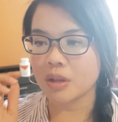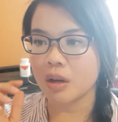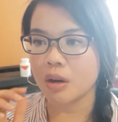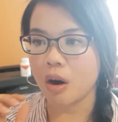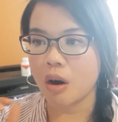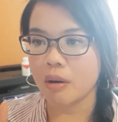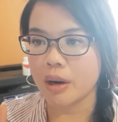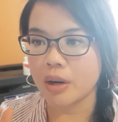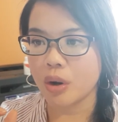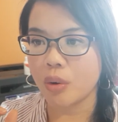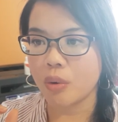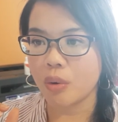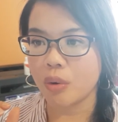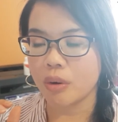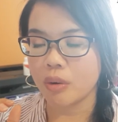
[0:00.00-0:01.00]
called
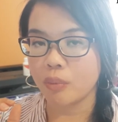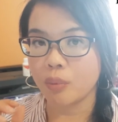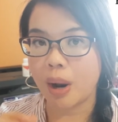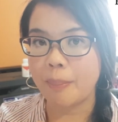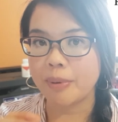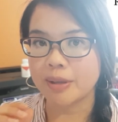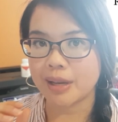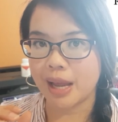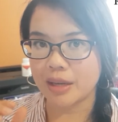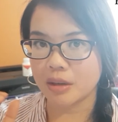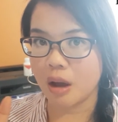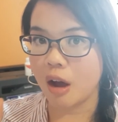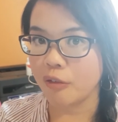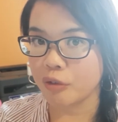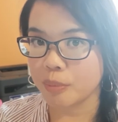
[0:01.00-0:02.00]
RNO or a rep net
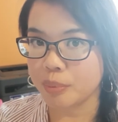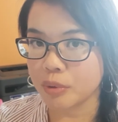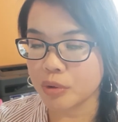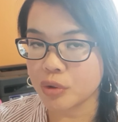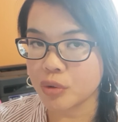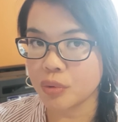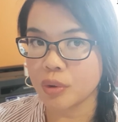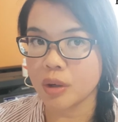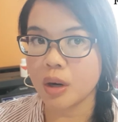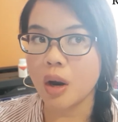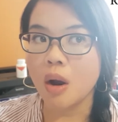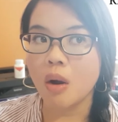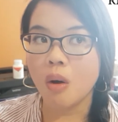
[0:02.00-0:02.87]
offer brochure